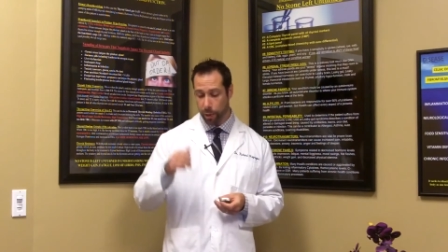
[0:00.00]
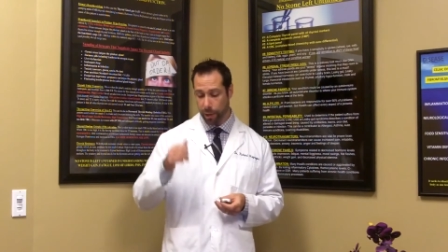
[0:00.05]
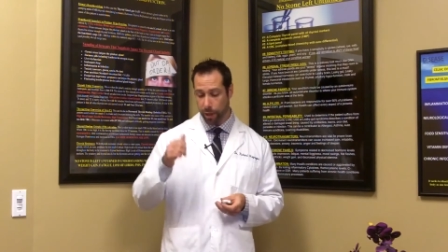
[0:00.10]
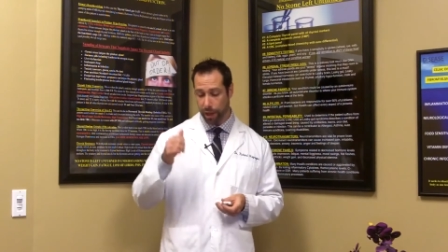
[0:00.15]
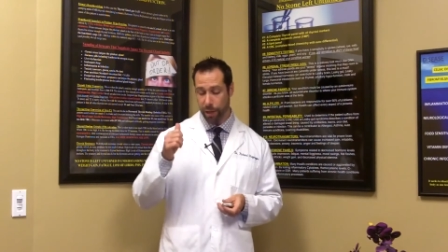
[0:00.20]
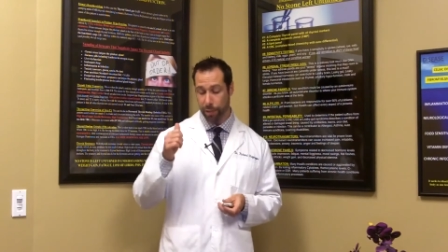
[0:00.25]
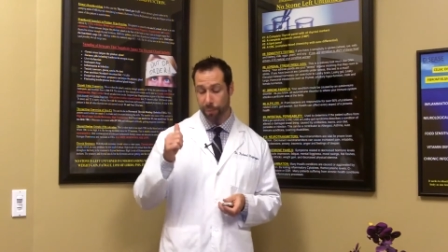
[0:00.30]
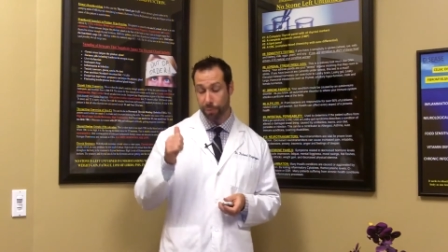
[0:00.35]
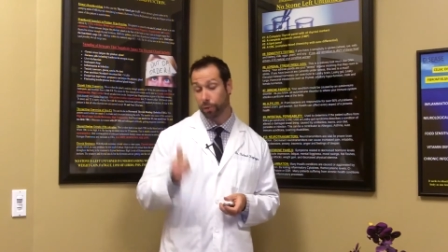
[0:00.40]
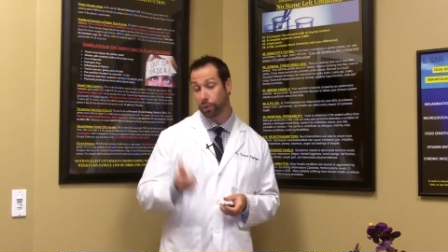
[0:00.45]

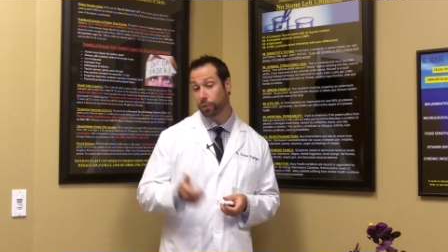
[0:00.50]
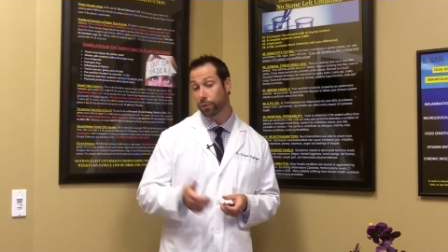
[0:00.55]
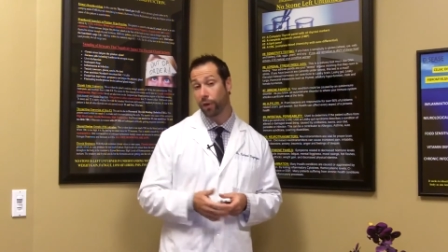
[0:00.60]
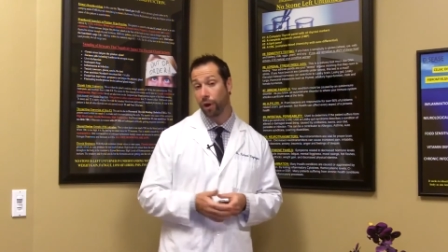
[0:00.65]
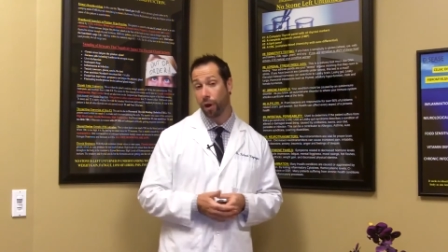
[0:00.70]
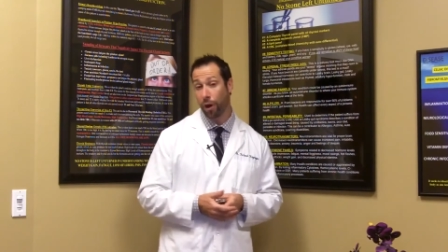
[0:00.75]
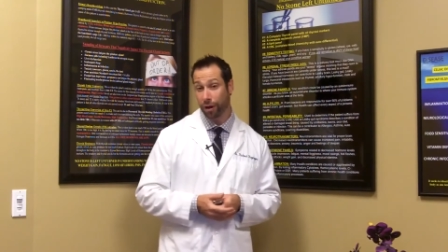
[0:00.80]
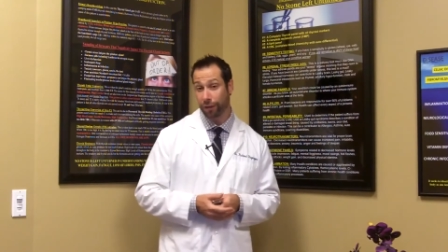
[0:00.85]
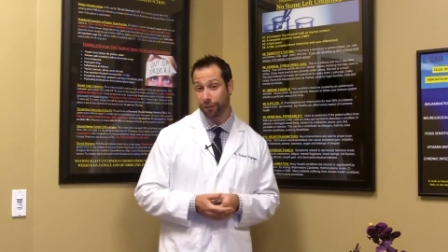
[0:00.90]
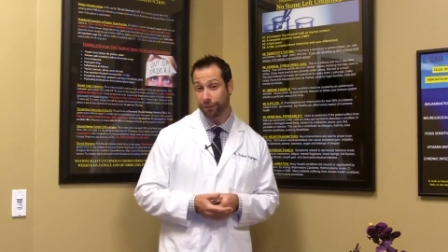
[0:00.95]
We know it can
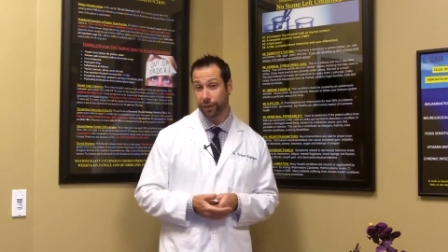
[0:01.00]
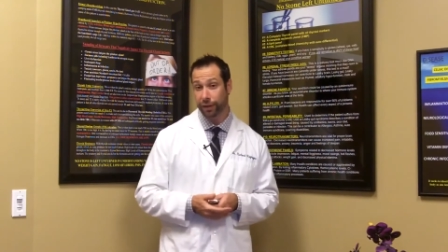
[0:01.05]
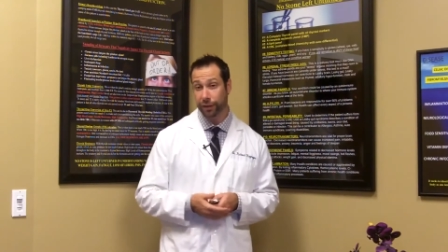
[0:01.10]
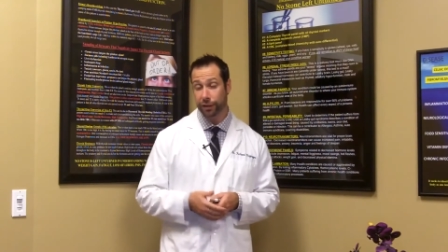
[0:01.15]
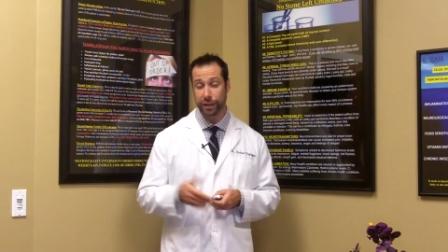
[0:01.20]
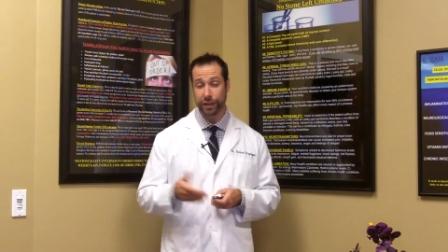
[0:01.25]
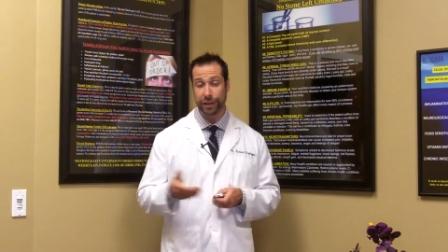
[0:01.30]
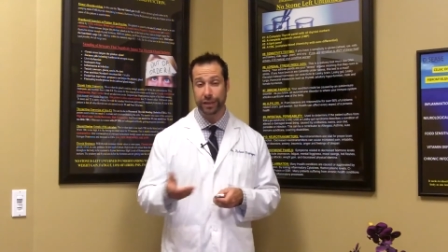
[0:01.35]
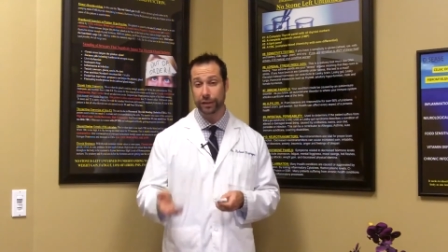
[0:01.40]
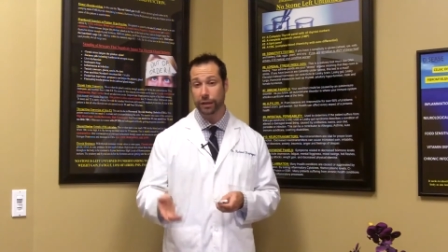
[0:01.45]
improve
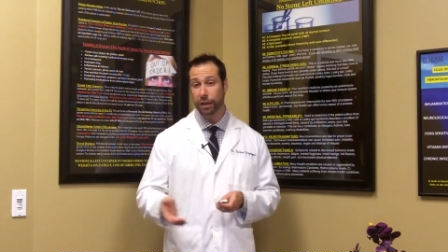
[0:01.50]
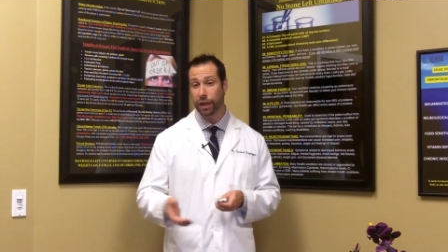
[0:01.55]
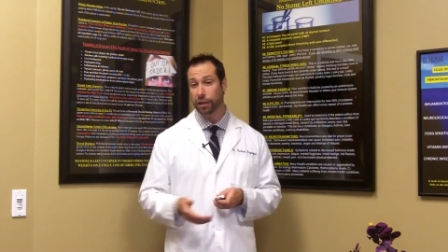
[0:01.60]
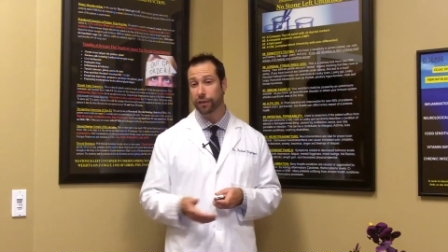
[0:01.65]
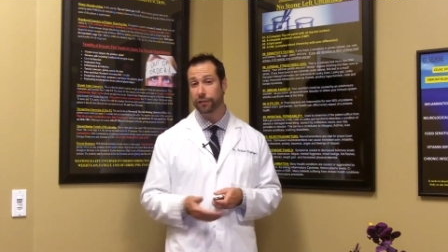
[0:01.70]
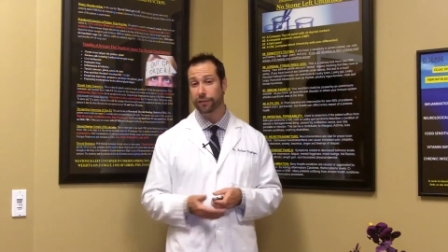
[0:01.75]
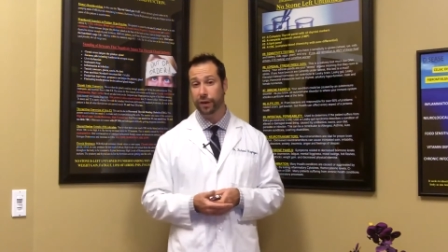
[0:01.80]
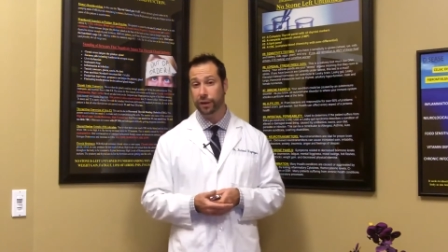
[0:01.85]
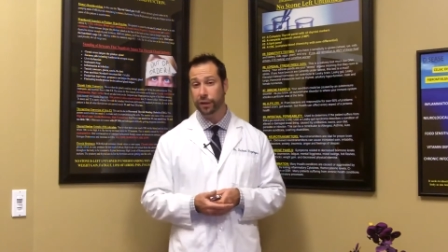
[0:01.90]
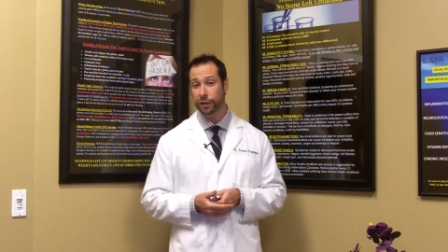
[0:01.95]
heart function
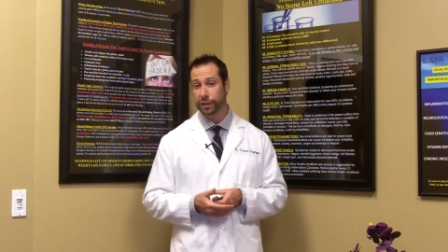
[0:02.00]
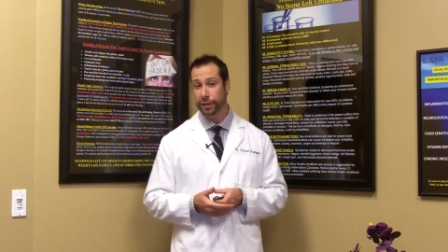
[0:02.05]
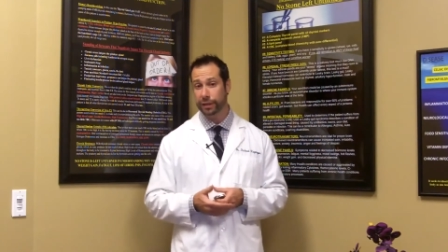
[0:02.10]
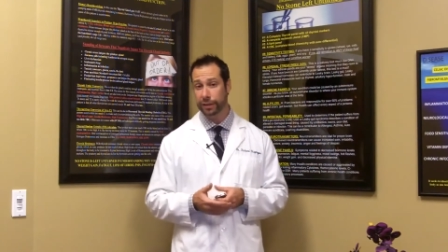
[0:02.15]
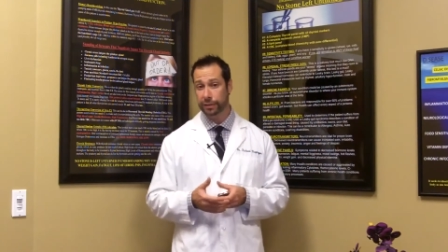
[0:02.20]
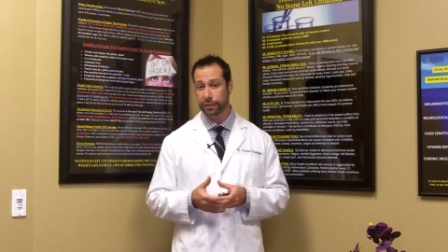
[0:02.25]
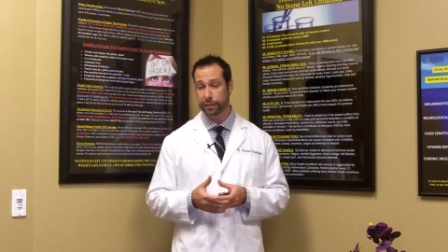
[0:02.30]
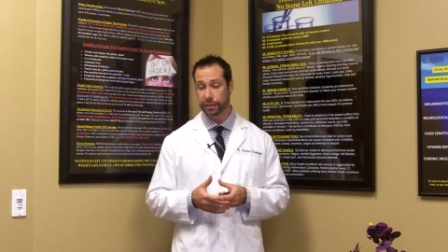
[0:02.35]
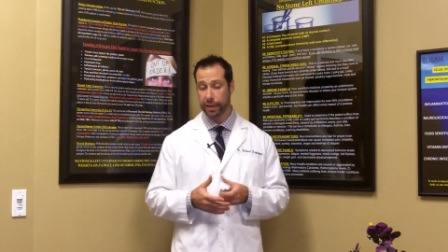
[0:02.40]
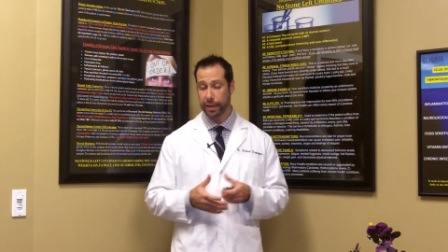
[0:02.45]
and lung
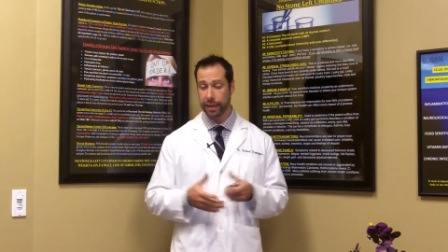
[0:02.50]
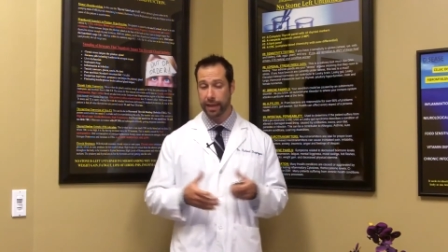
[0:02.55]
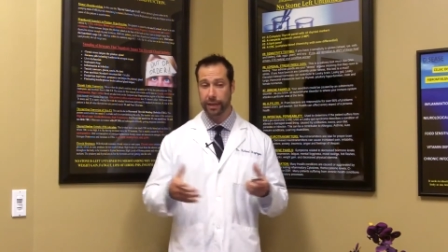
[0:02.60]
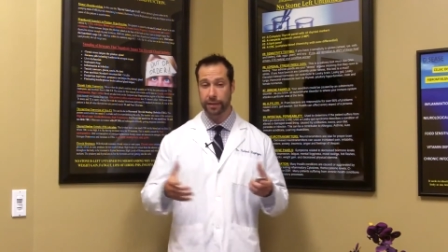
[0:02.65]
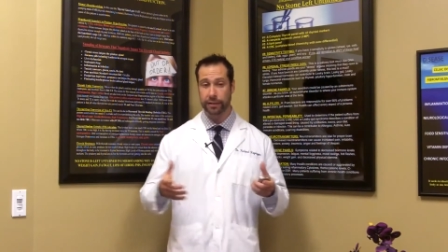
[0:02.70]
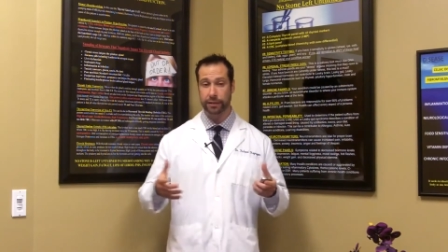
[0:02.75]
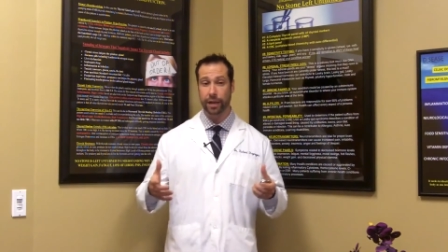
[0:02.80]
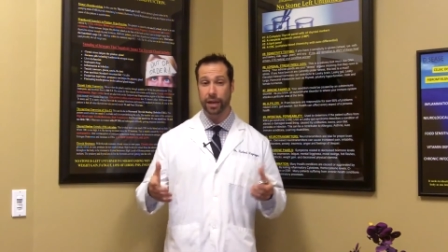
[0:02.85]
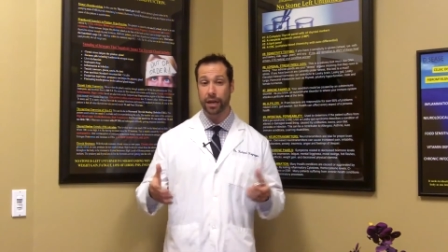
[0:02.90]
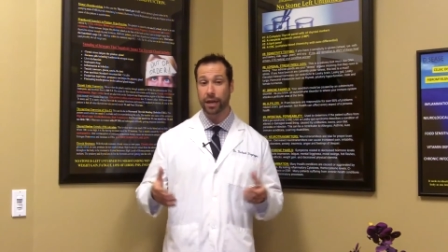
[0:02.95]
function,
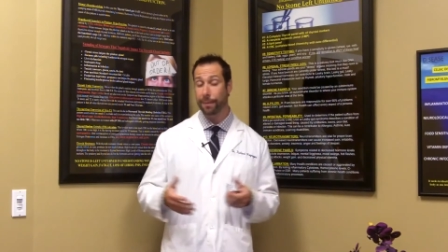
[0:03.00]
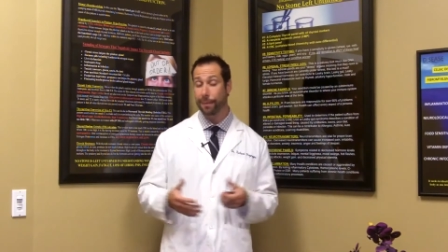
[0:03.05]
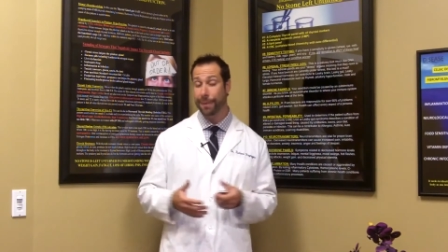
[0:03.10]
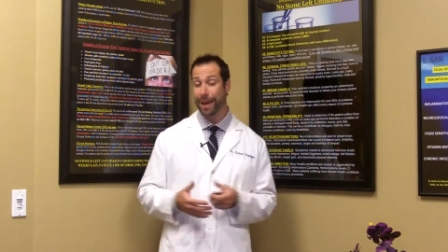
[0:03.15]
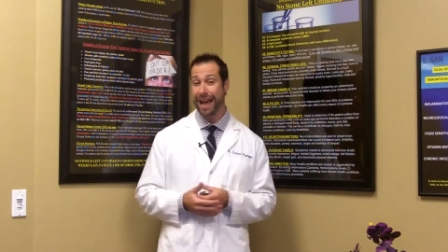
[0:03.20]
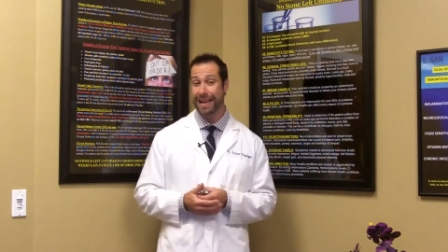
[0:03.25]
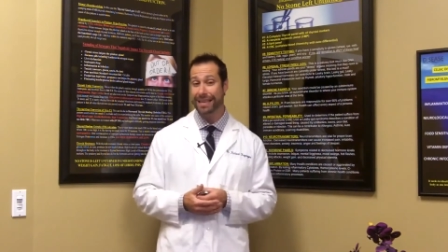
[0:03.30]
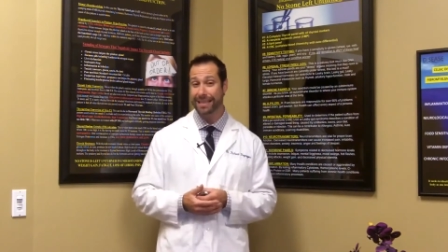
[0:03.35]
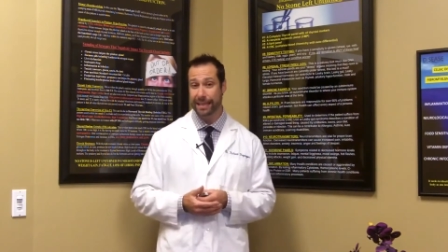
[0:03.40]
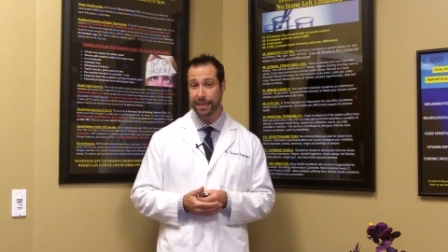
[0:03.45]

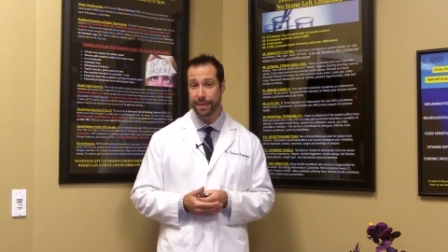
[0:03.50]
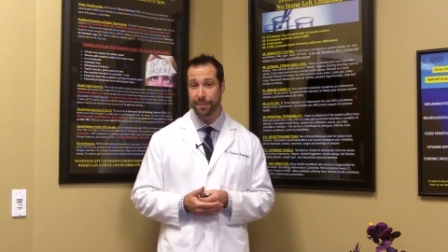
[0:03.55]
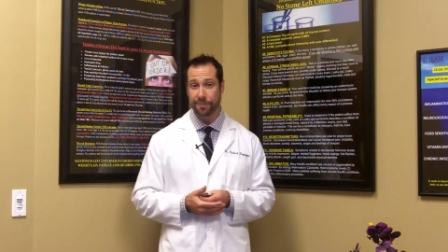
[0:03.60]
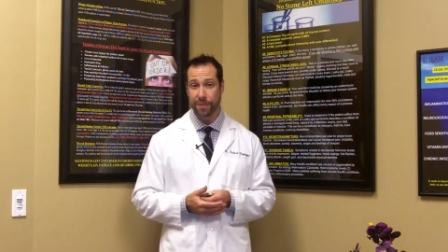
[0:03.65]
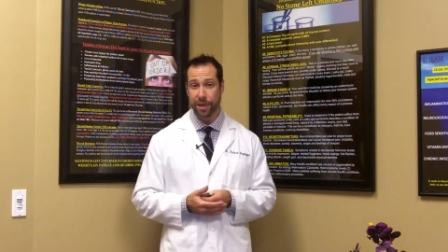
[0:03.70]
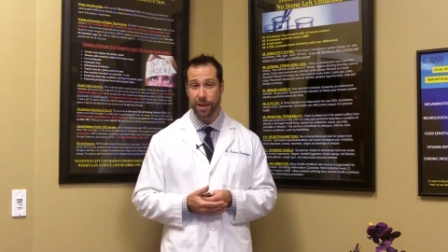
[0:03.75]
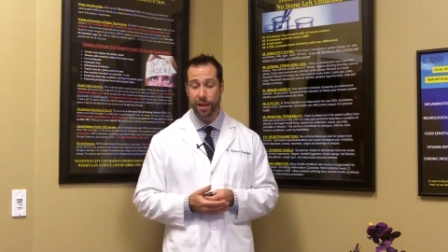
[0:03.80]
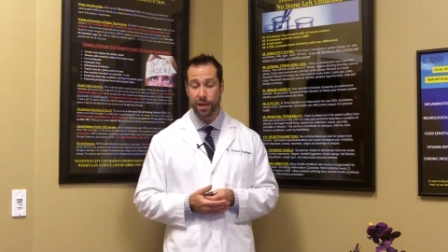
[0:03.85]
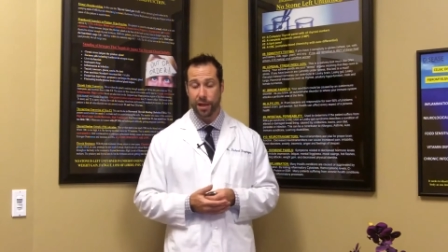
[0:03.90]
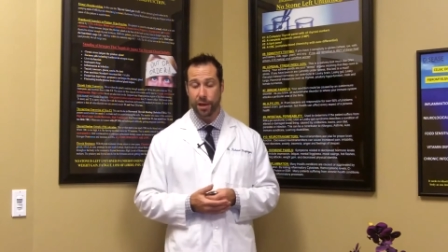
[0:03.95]
lung
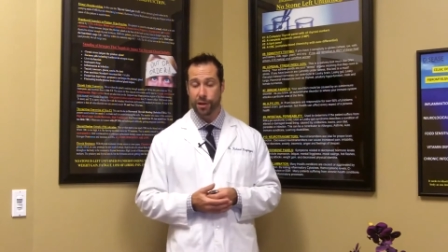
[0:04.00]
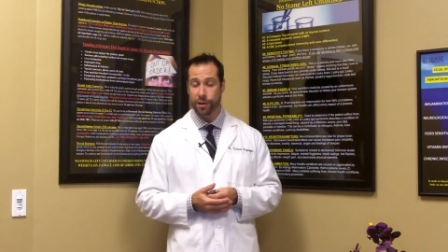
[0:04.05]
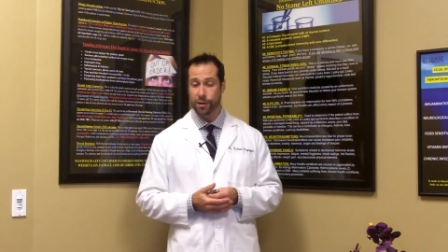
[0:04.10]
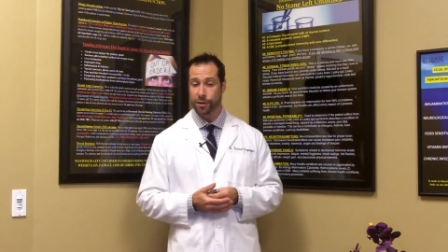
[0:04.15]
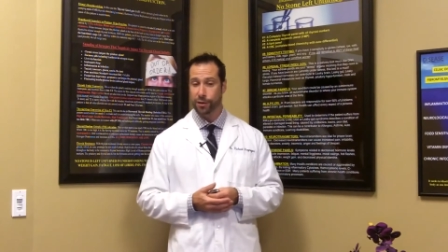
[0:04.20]
capacity.